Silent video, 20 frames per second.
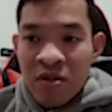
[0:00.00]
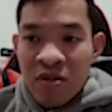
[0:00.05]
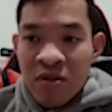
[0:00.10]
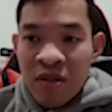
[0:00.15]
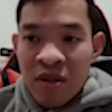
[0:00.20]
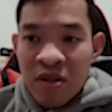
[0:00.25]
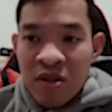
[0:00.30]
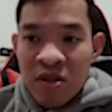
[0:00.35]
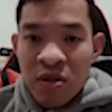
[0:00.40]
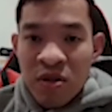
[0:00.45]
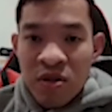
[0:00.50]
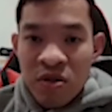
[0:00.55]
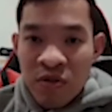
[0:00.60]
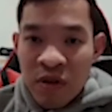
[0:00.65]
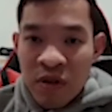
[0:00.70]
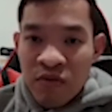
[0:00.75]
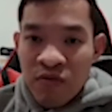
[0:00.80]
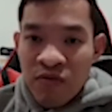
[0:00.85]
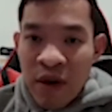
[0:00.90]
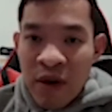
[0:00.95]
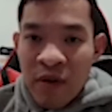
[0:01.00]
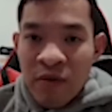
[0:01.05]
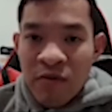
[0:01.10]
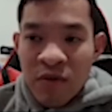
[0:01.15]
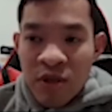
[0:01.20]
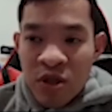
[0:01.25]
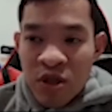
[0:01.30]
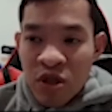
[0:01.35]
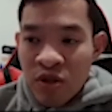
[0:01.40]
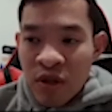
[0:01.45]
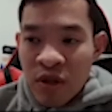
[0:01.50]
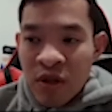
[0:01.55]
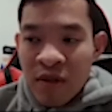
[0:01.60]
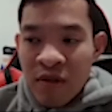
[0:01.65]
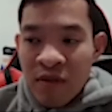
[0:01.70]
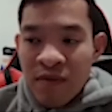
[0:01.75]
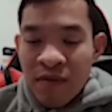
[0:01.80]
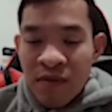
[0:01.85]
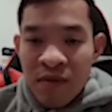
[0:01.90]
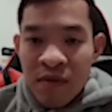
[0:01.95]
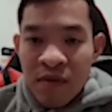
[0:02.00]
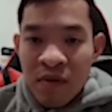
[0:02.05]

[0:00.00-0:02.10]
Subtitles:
It's very restrictive.